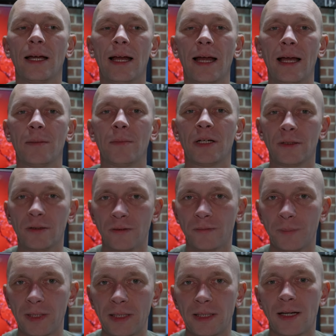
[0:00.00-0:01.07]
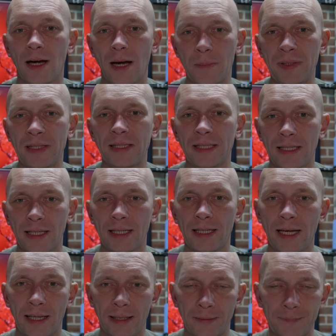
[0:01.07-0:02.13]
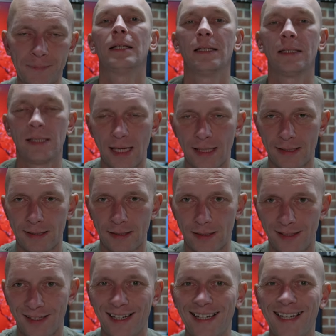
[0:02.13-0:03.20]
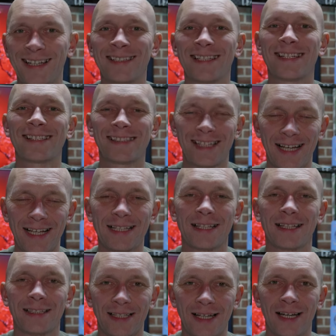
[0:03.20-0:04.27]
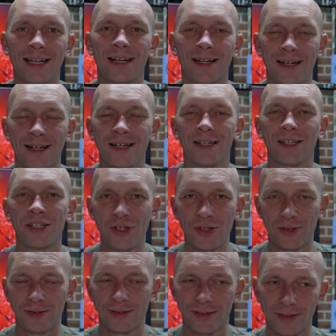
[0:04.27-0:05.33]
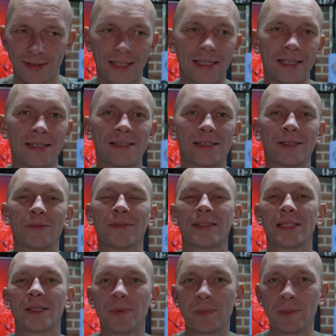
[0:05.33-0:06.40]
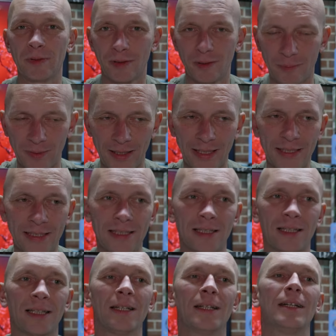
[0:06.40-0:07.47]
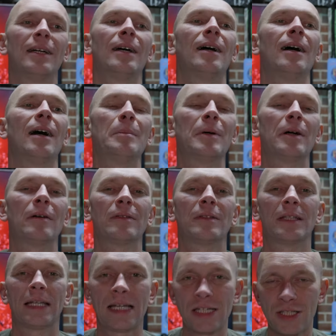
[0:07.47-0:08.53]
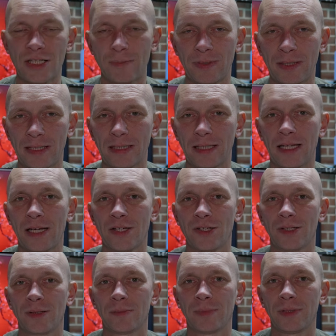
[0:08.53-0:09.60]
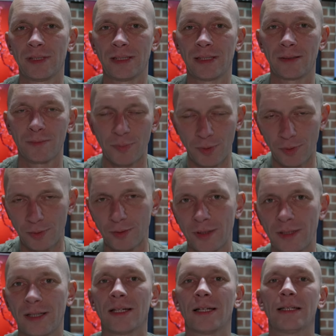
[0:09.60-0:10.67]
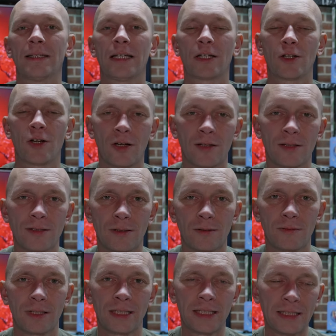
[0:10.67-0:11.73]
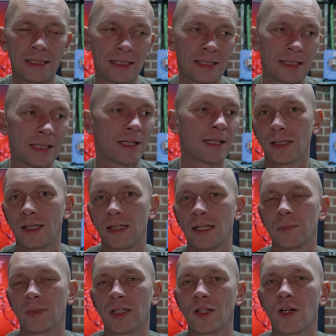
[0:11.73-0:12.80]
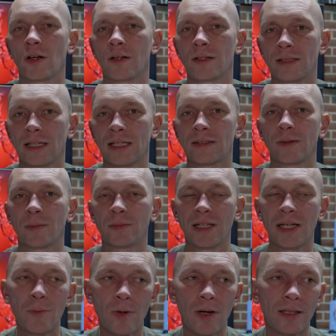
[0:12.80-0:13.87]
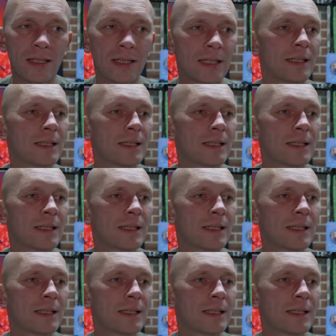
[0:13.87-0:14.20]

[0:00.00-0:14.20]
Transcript: and my toothpick up in the air again. Yes, I understand there are issues, because I can see obviously people complaining about range and penetration being poor, their goggles overheating. I had my Goggles X from day one,